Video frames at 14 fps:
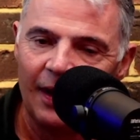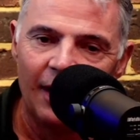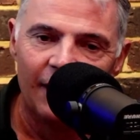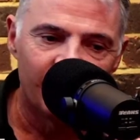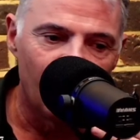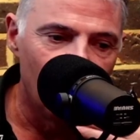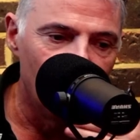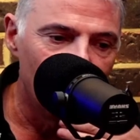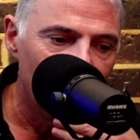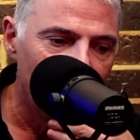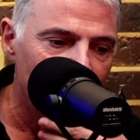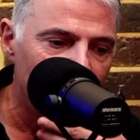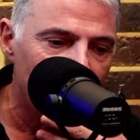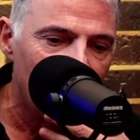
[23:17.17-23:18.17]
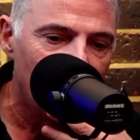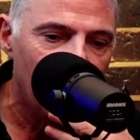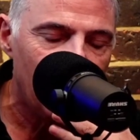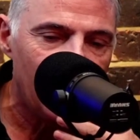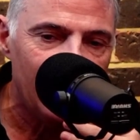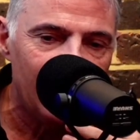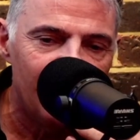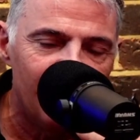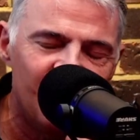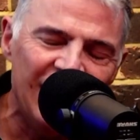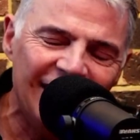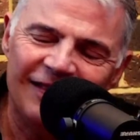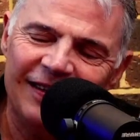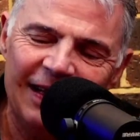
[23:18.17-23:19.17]
So
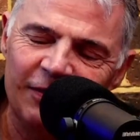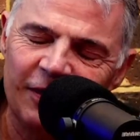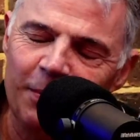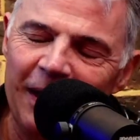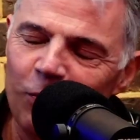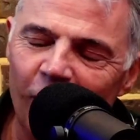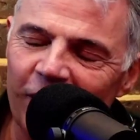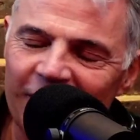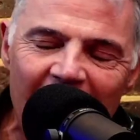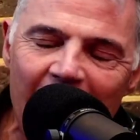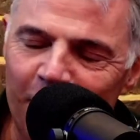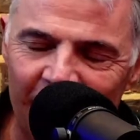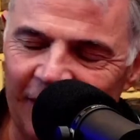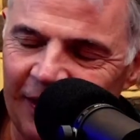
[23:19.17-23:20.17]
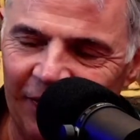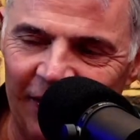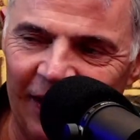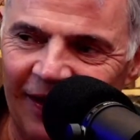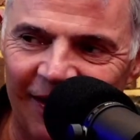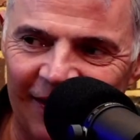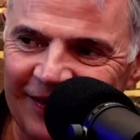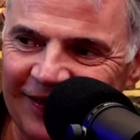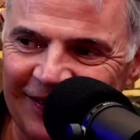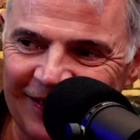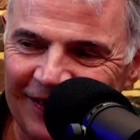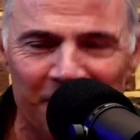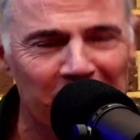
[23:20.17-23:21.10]
this seems to be what's happened in the last,